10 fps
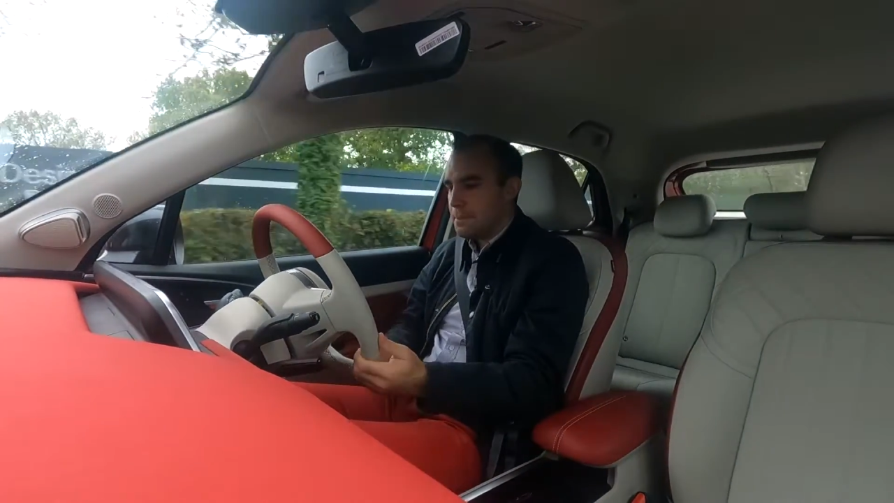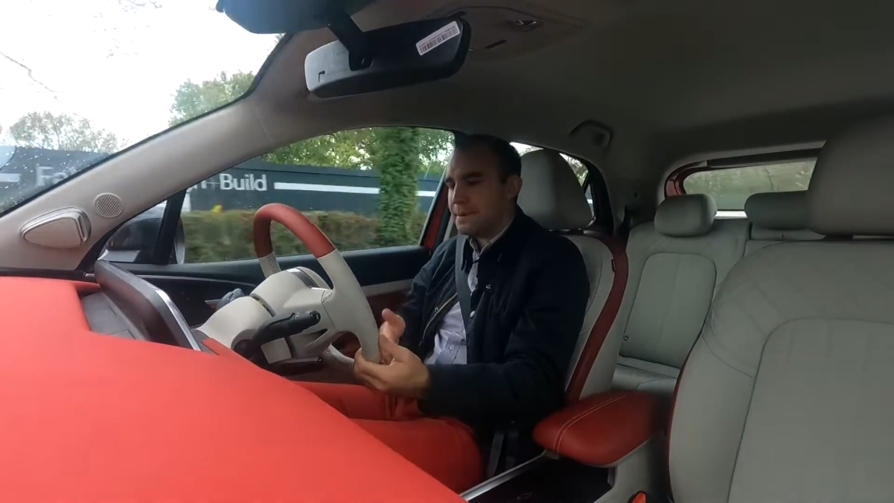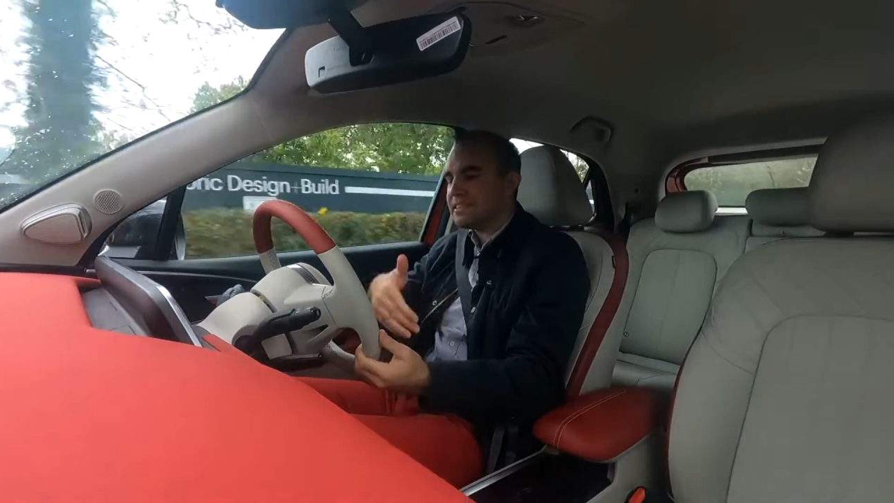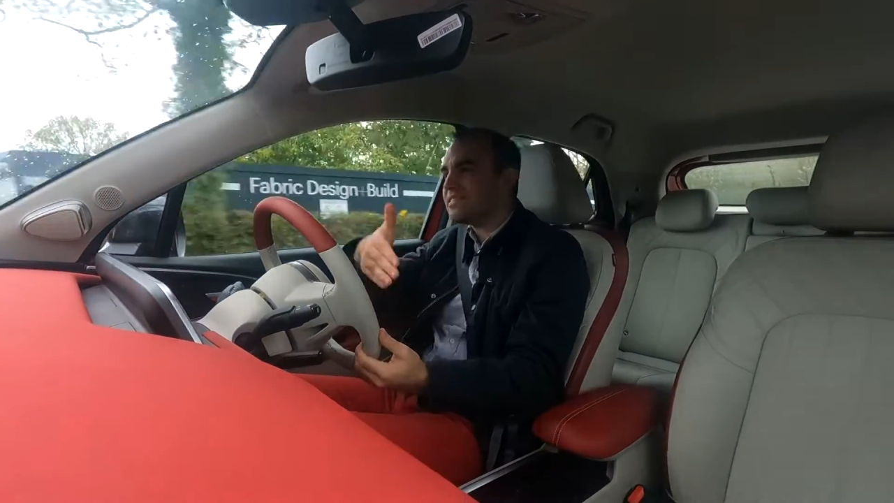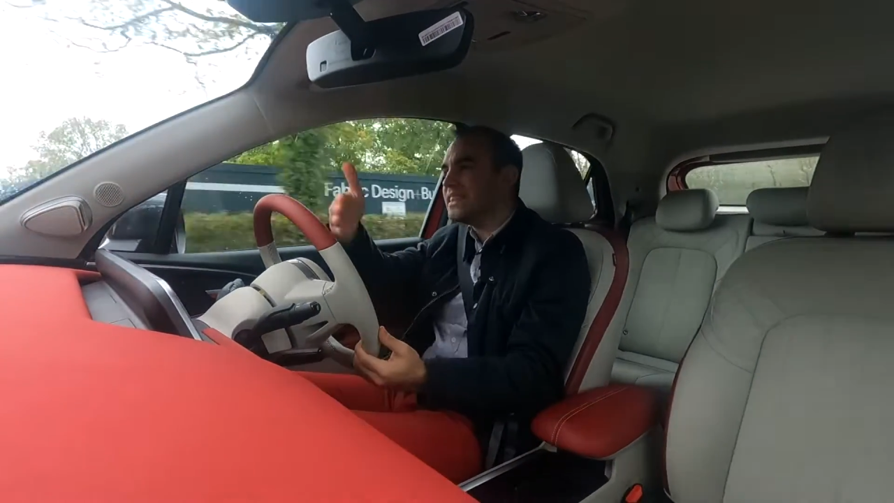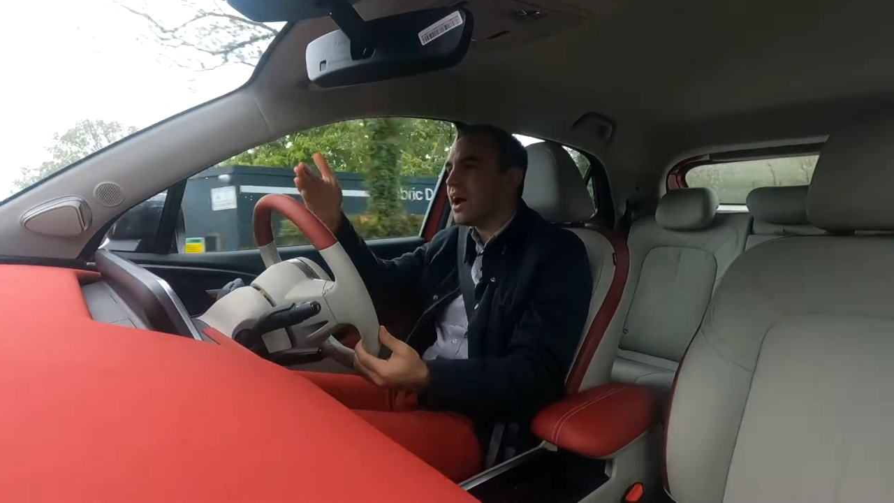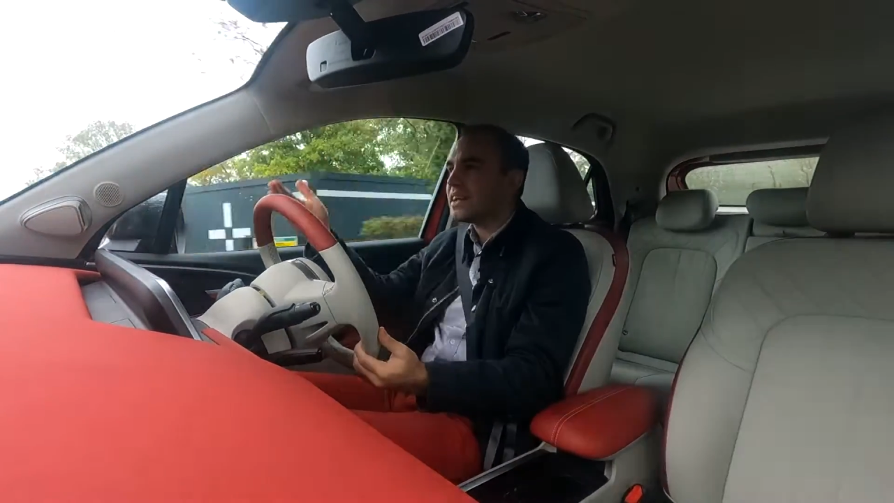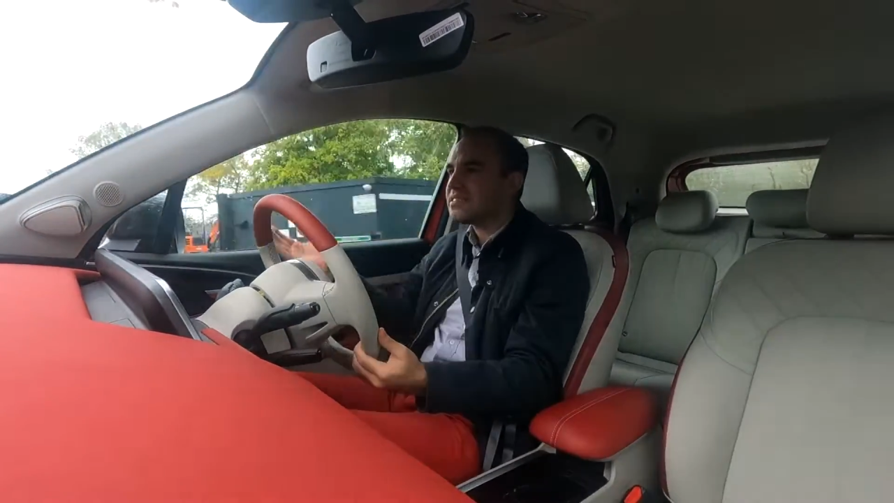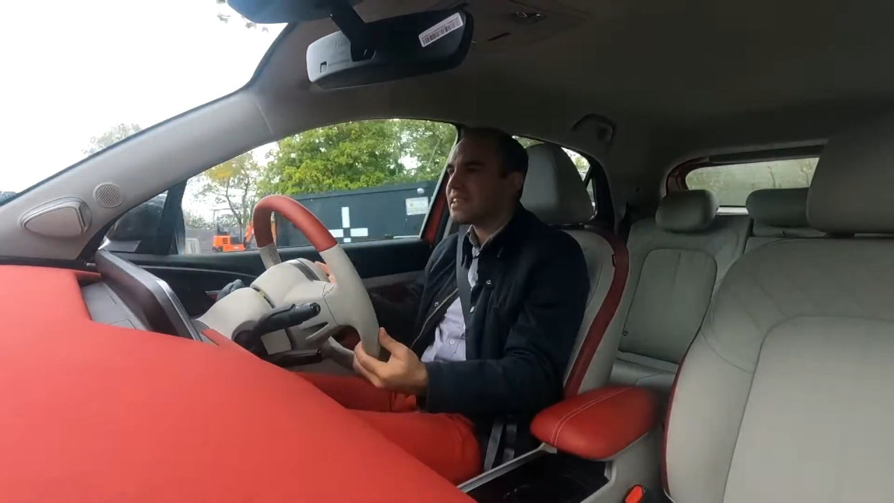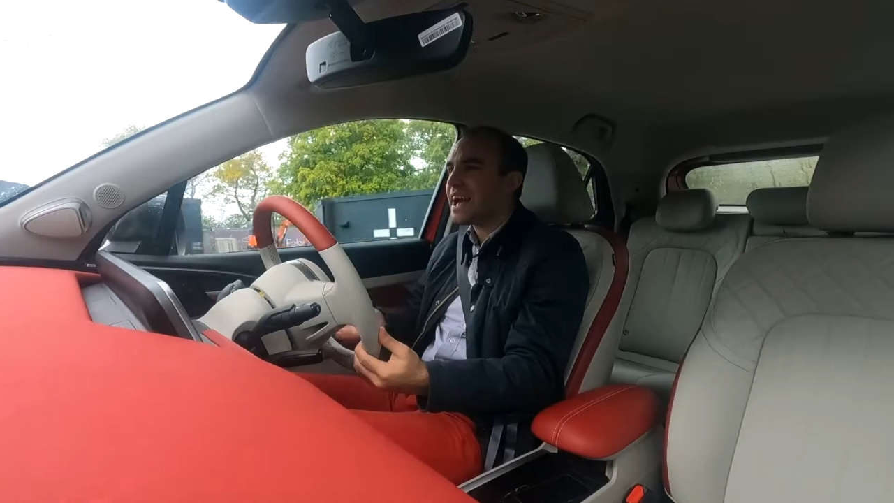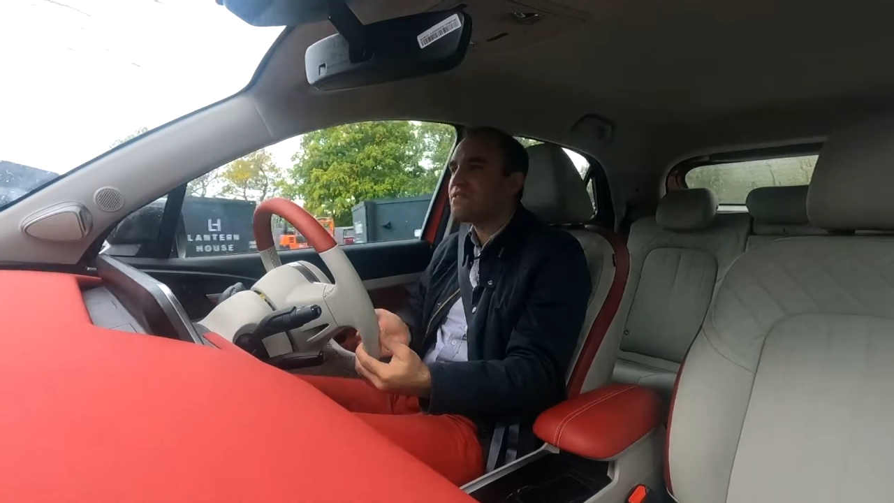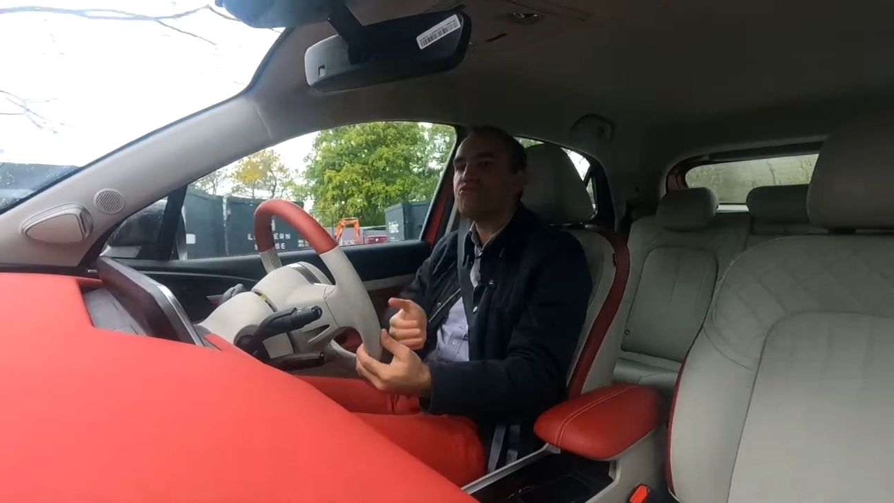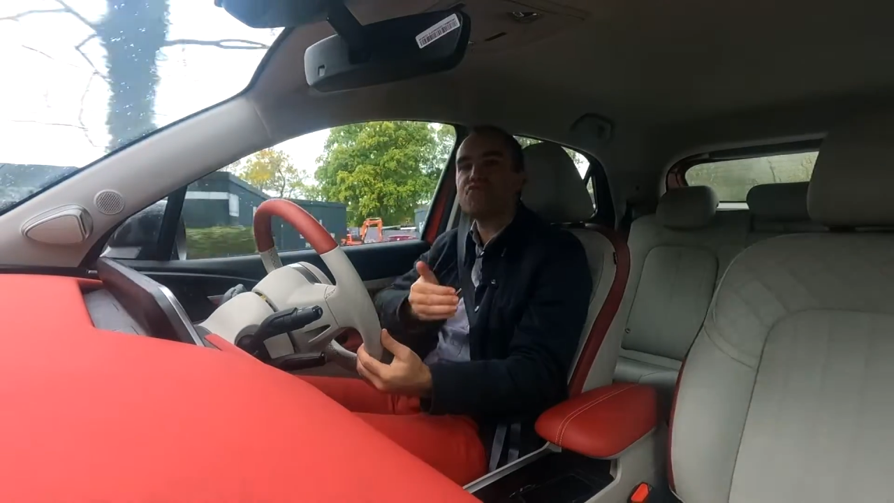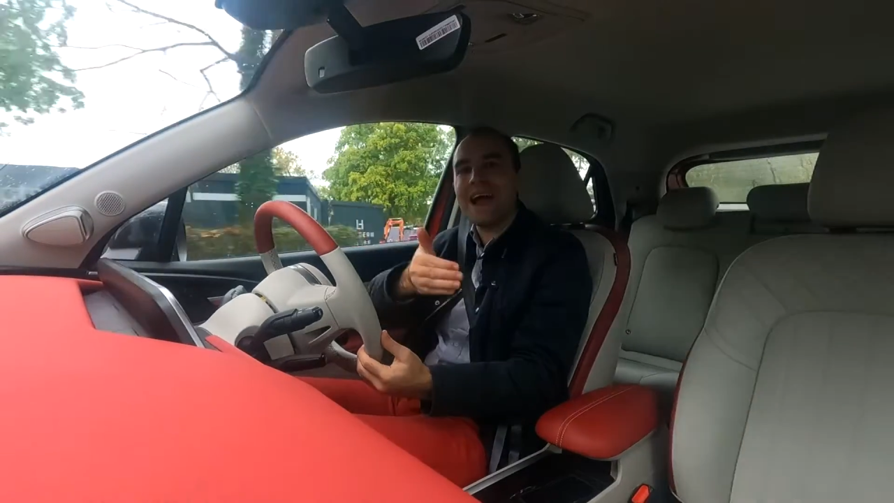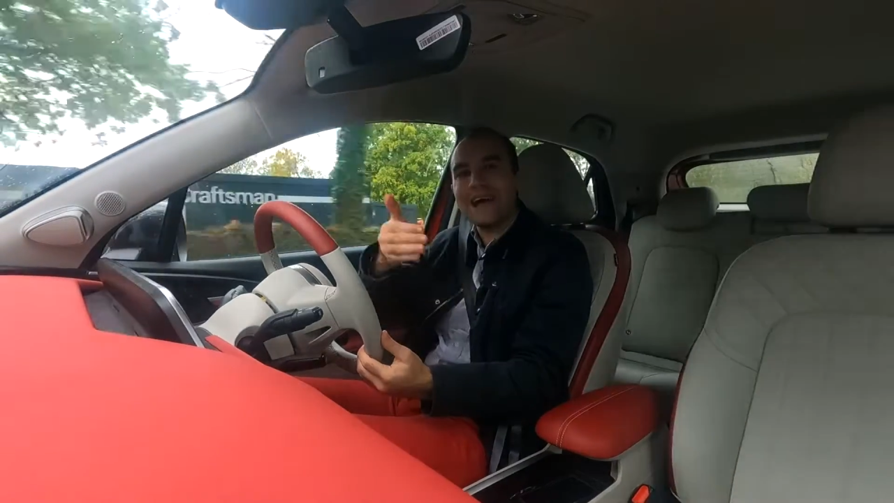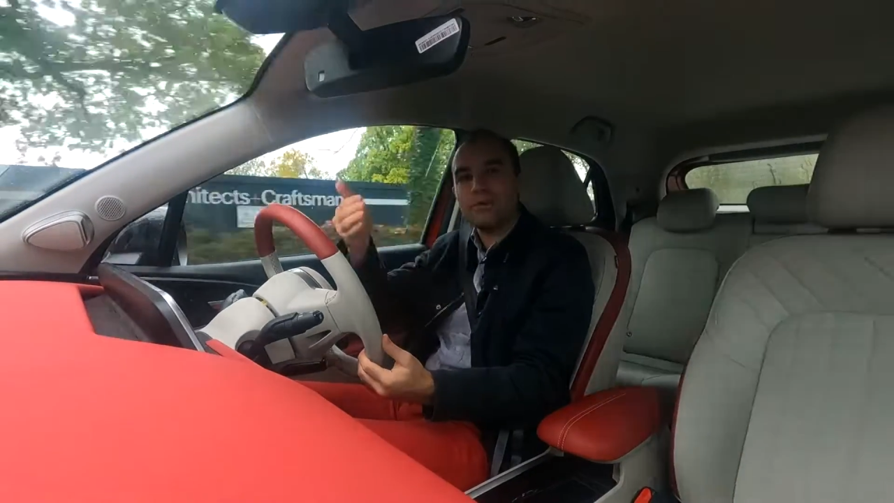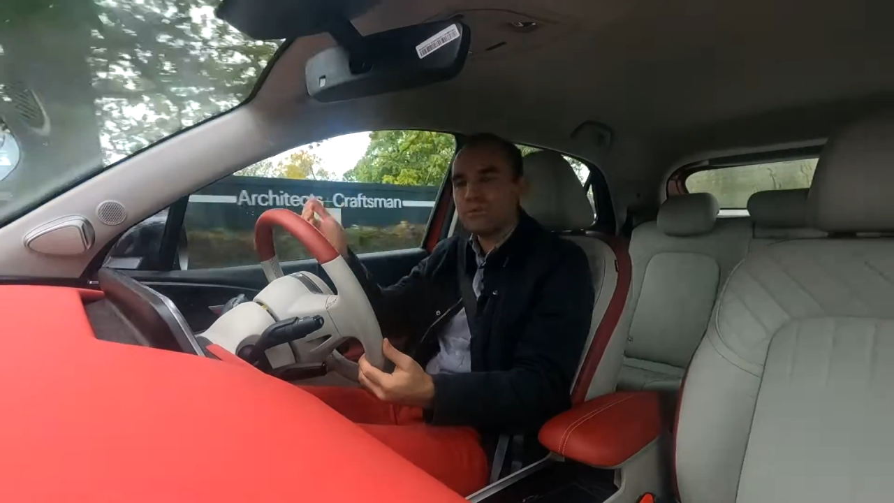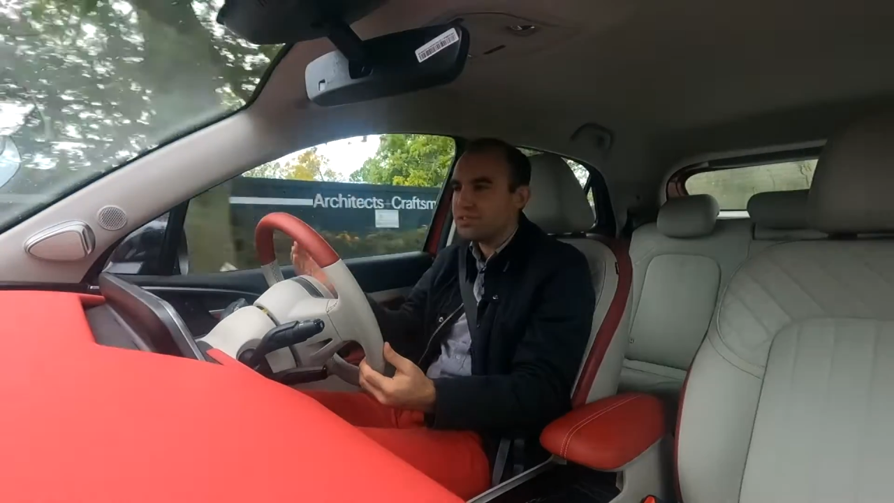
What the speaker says: but it's nice to have a round